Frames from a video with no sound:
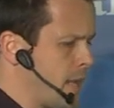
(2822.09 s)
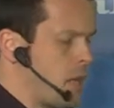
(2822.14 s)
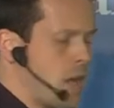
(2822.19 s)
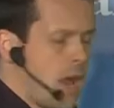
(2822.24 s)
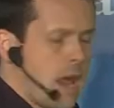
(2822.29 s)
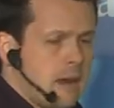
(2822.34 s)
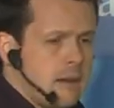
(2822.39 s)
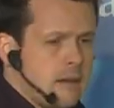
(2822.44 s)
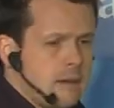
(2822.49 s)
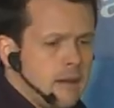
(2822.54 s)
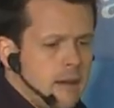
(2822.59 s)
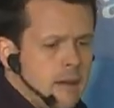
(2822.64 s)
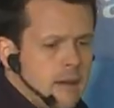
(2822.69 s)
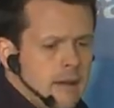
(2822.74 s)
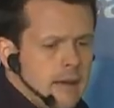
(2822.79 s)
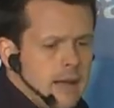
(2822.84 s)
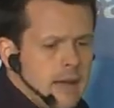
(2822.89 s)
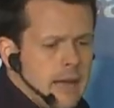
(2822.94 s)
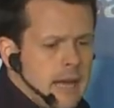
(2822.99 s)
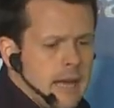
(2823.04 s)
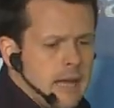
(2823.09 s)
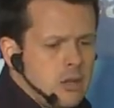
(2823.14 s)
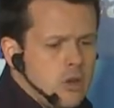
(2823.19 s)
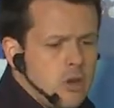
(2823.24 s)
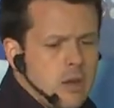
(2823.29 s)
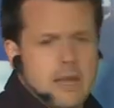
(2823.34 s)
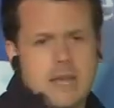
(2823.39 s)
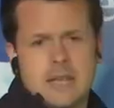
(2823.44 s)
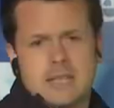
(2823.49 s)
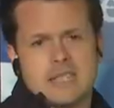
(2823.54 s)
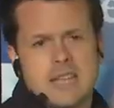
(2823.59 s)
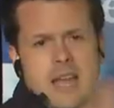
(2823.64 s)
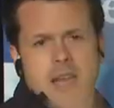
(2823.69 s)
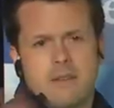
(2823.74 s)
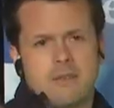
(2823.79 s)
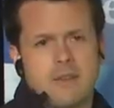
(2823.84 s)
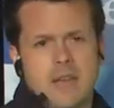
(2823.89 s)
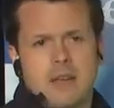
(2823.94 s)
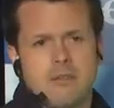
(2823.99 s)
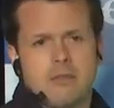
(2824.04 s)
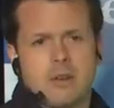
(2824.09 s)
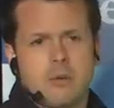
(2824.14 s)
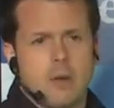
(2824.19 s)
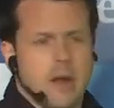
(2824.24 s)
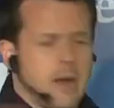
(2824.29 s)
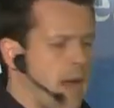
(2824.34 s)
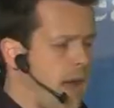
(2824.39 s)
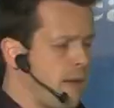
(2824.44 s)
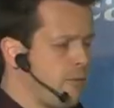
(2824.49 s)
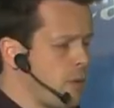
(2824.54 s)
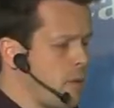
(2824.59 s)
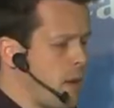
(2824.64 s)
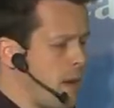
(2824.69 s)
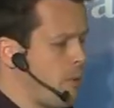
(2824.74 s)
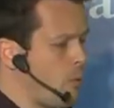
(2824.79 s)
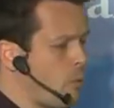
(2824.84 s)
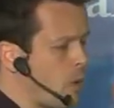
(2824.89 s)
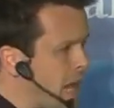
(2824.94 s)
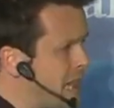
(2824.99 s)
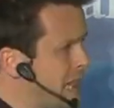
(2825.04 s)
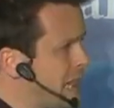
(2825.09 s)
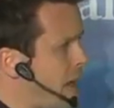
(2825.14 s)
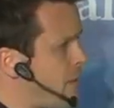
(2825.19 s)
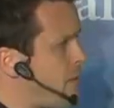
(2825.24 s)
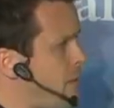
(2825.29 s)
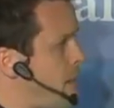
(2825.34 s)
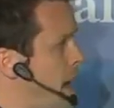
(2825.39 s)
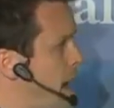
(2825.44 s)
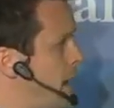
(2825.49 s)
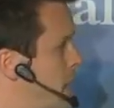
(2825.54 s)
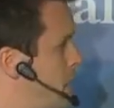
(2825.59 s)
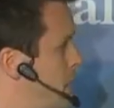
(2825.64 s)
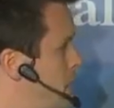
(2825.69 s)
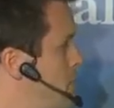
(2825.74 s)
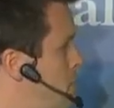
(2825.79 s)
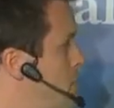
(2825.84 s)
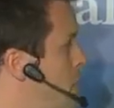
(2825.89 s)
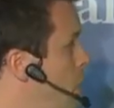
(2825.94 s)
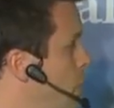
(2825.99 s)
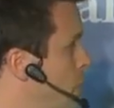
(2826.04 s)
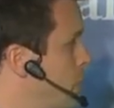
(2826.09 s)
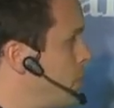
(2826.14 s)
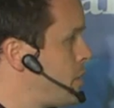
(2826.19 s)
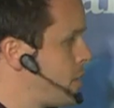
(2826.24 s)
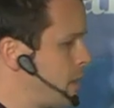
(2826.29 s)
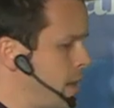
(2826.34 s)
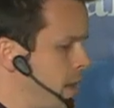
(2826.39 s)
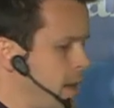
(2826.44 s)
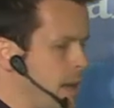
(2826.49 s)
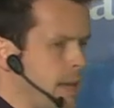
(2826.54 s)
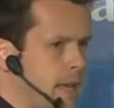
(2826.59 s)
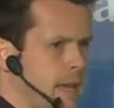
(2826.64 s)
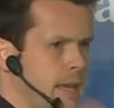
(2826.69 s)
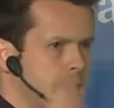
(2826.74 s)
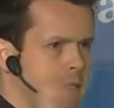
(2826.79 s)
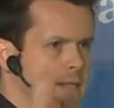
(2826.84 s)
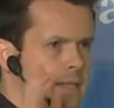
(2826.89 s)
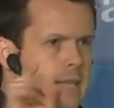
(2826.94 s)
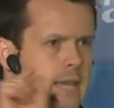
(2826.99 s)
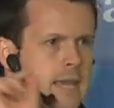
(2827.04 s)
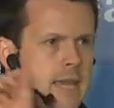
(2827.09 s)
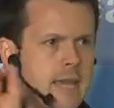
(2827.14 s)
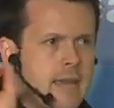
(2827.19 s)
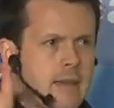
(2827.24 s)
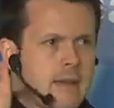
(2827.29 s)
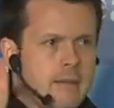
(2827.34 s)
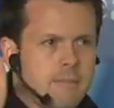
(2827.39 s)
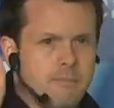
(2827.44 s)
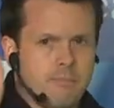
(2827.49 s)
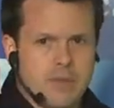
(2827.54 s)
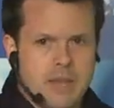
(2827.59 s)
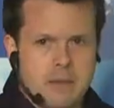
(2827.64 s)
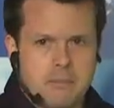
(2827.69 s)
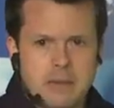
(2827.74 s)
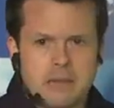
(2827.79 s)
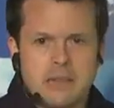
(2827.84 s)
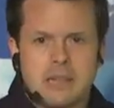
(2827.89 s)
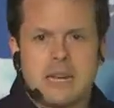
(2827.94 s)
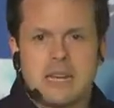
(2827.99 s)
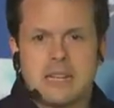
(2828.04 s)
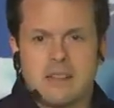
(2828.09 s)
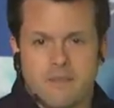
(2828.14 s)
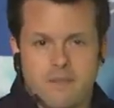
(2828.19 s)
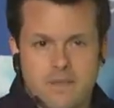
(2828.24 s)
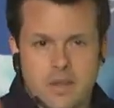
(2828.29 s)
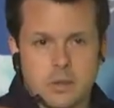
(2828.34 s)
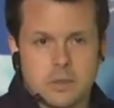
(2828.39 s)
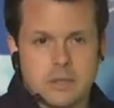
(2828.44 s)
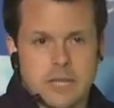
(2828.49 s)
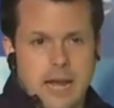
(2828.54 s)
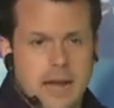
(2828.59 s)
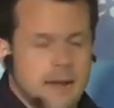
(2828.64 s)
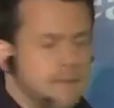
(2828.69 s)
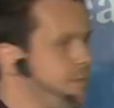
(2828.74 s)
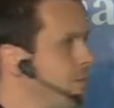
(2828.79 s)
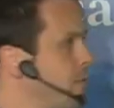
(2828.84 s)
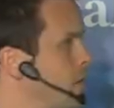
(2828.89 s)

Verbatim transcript: And, and uh, you can get staff every, everywhere. But what I love about it most is the, the ability to filter.